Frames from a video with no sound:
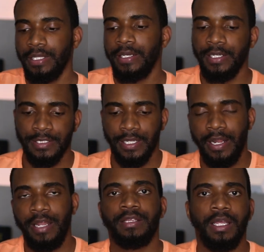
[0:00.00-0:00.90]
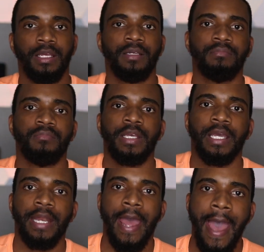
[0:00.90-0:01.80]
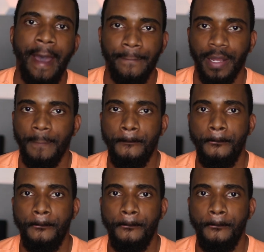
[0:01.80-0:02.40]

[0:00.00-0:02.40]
the thing is, anything can happen.